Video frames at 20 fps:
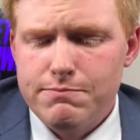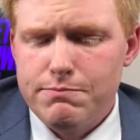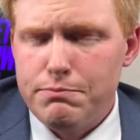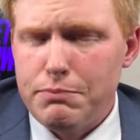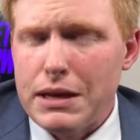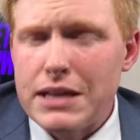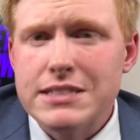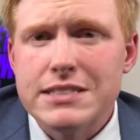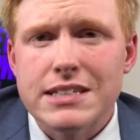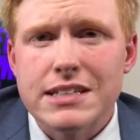
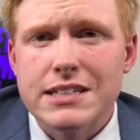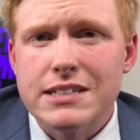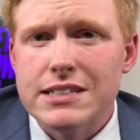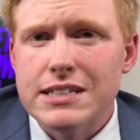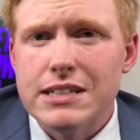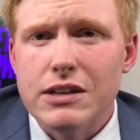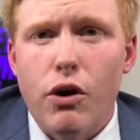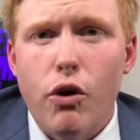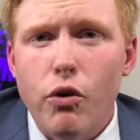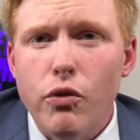
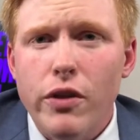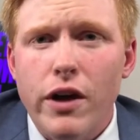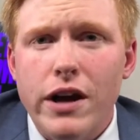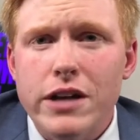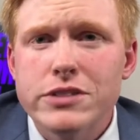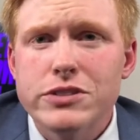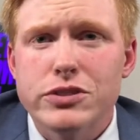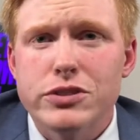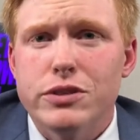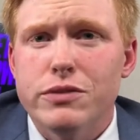basically hold
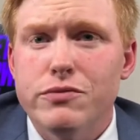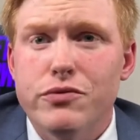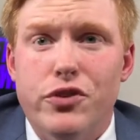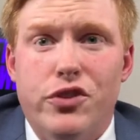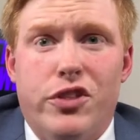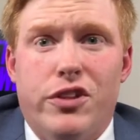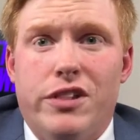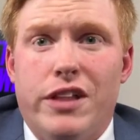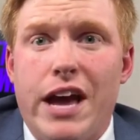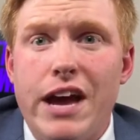on to them for
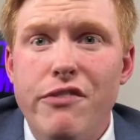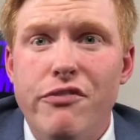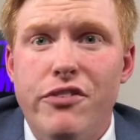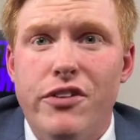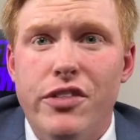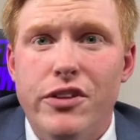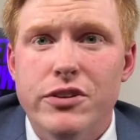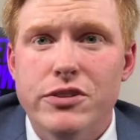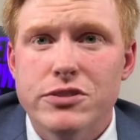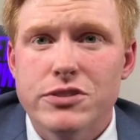the life
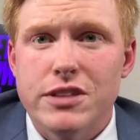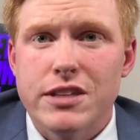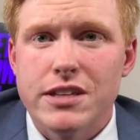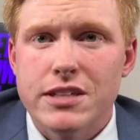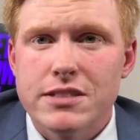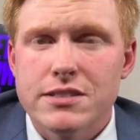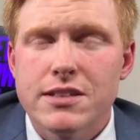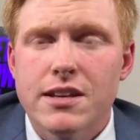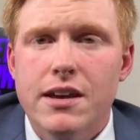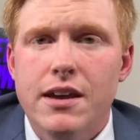of those
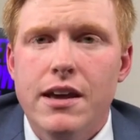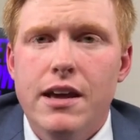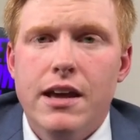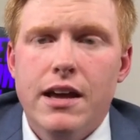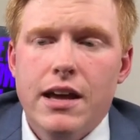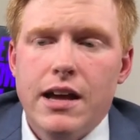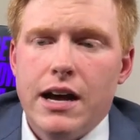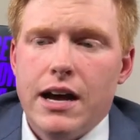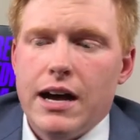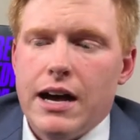things.
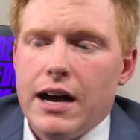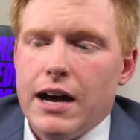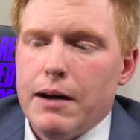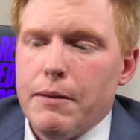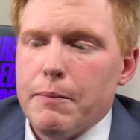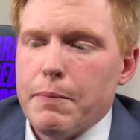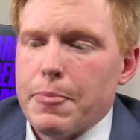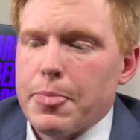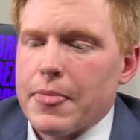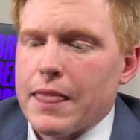
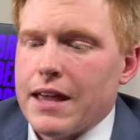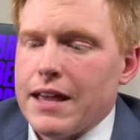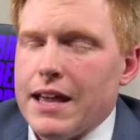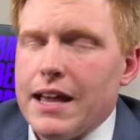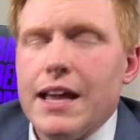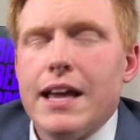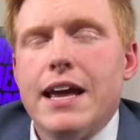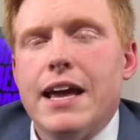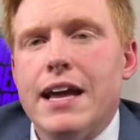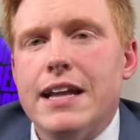At
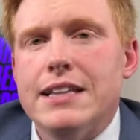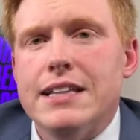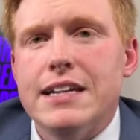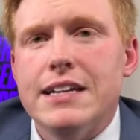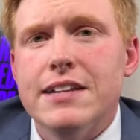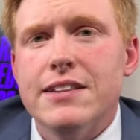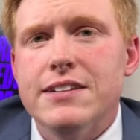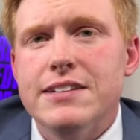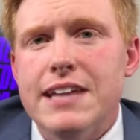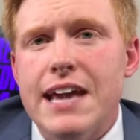the
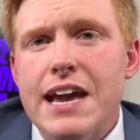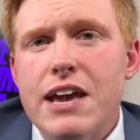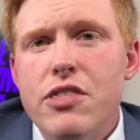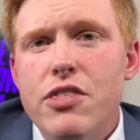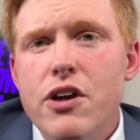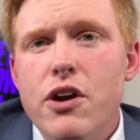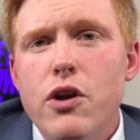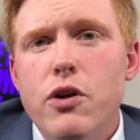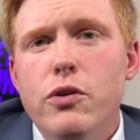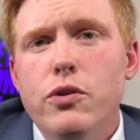end of the day,
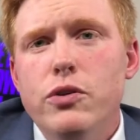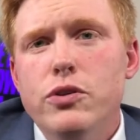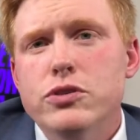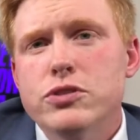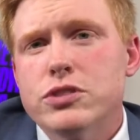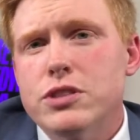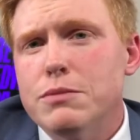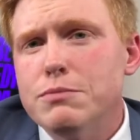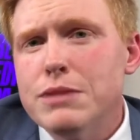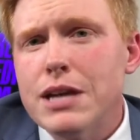though,
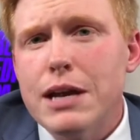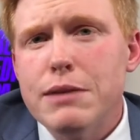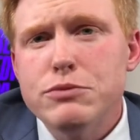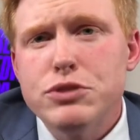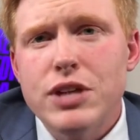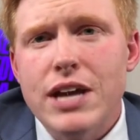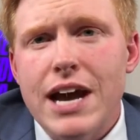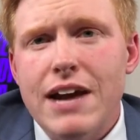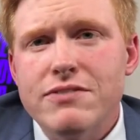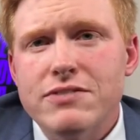sometimes
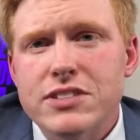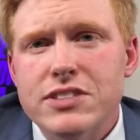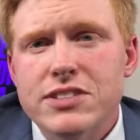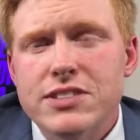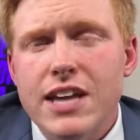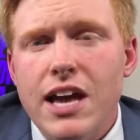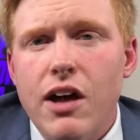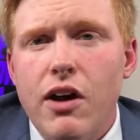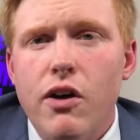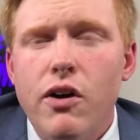you have to
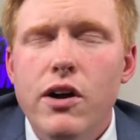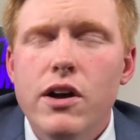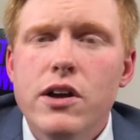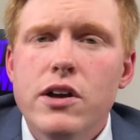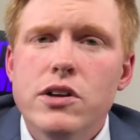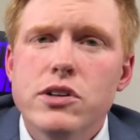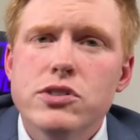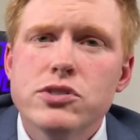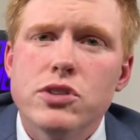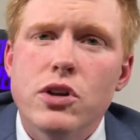sell.
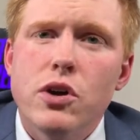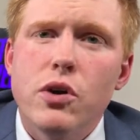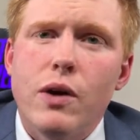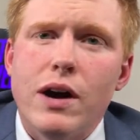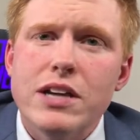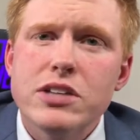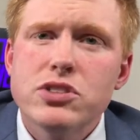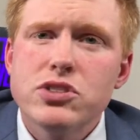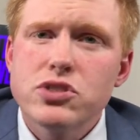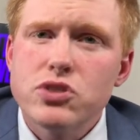So
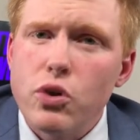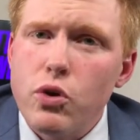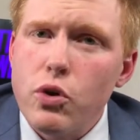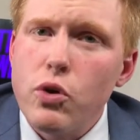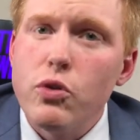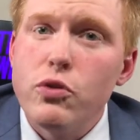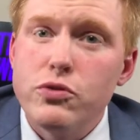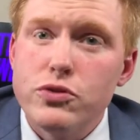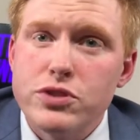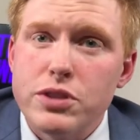I
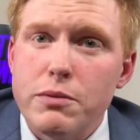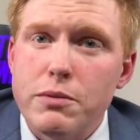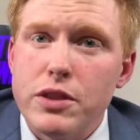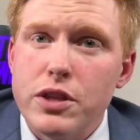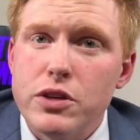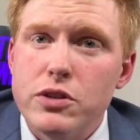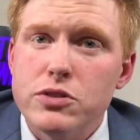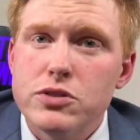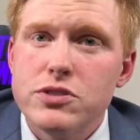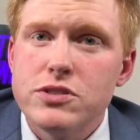sold some of
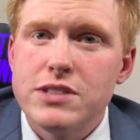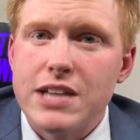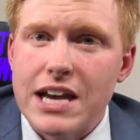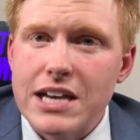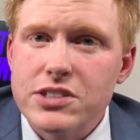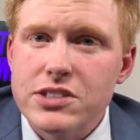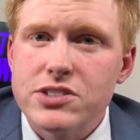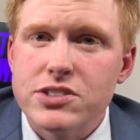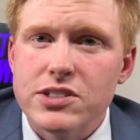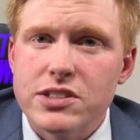those
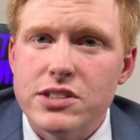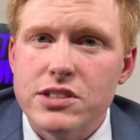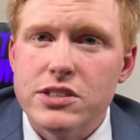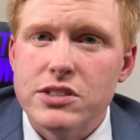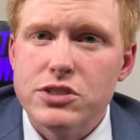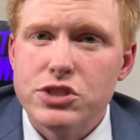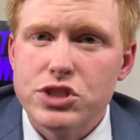Tesla